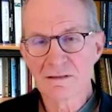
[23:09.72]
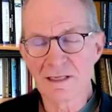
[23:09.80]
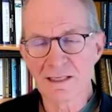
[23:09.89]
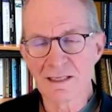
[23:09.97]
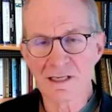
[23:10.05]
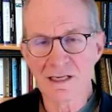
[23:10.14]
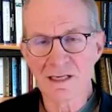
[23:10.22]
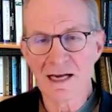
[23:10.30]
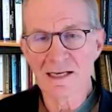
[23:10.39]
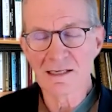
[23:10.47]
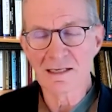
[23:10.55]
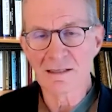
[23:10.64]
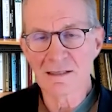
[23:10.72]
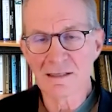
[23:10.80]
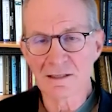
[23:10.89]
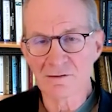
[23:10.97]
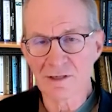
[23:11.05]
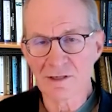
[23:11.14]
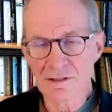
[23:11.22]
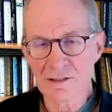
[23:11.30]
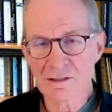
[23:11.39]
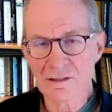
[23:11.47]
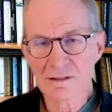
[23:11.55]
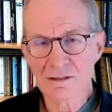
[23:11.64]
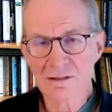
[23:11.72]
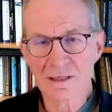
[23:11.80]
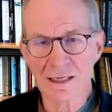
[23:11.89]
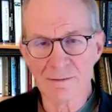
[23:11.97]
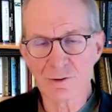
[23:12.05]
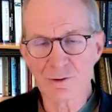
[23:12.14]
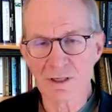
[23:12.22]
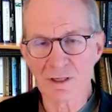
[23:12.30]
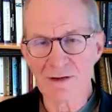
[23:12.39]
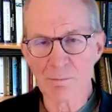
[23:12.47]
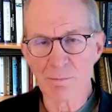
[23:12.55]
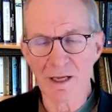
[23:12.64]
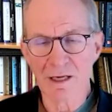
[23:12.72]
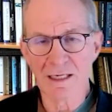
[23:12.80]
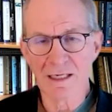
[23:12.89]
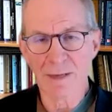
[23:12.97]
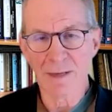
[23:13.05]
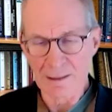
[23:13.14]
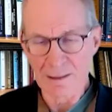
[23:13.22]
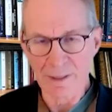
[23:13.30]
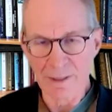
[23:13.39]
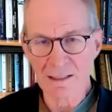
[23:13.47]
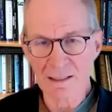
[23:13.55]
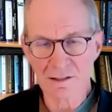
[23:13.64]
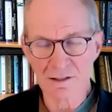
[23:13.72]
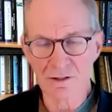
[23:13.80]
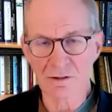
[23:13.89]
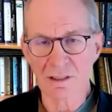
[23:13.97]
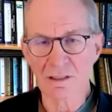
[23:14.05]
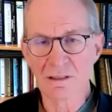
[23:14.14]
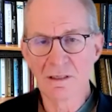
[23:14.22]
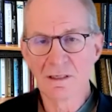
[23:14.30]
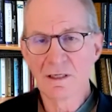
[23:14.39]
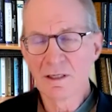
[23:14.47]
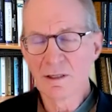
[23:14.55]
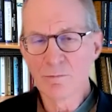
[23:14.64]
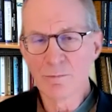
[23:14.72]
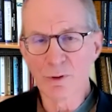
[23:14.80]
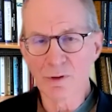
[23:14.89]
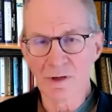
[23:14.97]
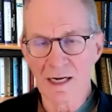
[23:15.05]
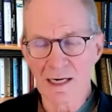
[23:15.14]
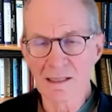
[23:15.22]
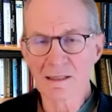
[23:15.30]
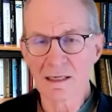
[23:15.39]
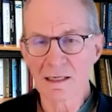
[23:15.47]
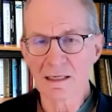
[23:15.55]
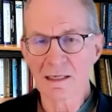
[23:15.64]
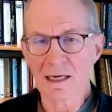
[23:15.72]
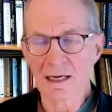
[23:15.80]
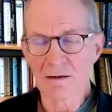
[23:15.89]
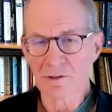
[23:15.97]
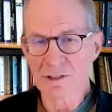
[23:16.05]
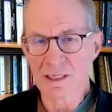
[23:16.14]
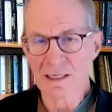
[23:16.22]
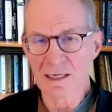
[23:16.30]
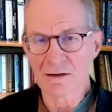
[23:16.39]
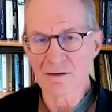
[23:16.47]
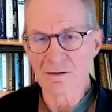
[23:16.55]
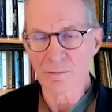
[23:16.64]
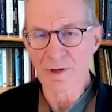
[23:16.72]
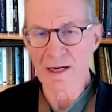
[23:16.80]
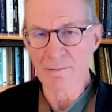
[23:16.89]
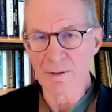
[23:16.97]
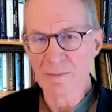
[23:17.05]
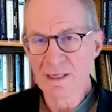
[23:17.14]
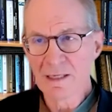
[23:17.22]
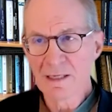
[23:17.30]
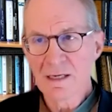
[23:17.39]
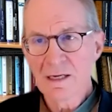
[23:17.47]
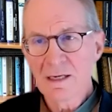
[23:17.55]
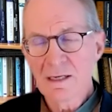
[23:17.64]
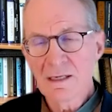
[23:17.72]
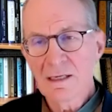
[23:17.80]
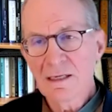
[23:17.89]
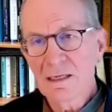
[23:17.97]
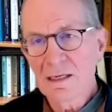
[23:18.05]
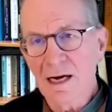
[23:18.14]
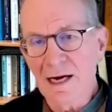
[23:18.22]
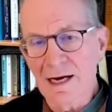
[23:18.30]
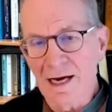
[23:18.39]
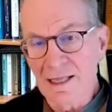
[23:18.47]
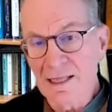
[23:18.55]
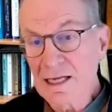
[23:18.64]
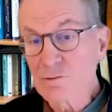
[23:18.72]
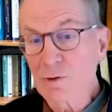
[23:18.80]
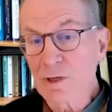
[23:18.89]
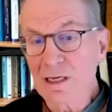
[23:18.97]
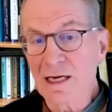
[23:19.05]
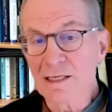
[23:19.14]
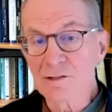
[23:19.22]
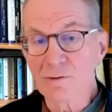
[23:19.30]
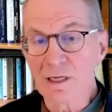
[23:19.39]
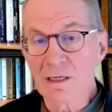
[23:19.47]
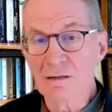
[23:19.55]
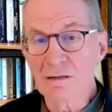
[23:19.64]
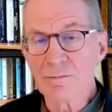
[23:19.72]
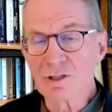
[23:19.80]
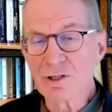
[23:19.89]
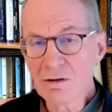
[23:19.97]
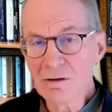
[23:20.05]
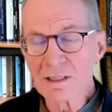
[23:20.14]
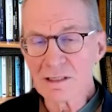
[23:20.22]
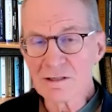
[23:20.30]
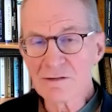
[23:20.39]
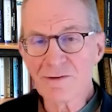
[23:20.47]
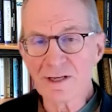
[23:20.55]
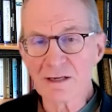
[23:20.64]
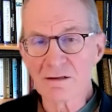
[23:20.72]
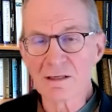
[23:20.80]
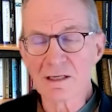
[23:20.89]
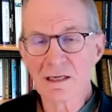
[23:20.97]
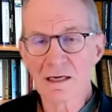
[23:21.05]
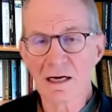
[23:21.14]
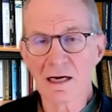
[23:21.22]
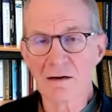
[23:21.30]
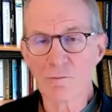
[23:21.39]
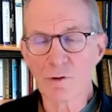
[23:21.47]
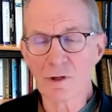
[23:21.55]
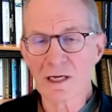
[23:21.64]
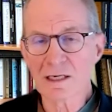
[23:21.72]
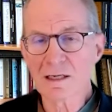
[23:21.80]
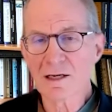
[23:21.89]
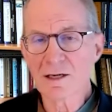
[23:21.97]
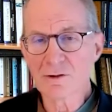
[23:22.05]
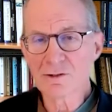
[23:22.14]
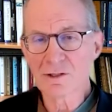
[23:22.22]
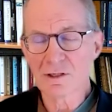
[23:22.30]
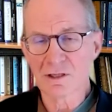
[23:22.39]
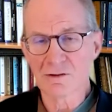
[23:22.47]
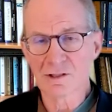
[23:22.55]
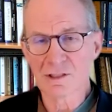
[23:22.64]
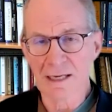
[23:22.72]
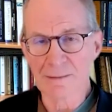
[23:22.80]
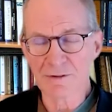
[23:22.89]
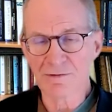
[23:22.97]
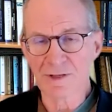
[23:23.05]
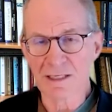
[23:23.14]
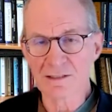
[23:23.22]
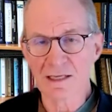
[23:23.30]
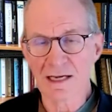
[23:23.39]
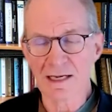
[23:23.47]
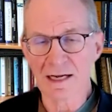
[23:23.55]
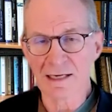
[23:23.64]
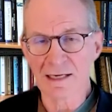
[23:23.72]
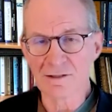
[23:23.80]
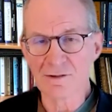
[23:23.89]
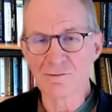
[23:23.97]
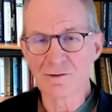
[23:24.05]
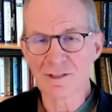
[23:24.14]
it's the idea that there isn't sort of a plug-in black box that you can put on anything and it will take care of the problem. I think as we mature in this field, we'll get closer to those types of things. And I do,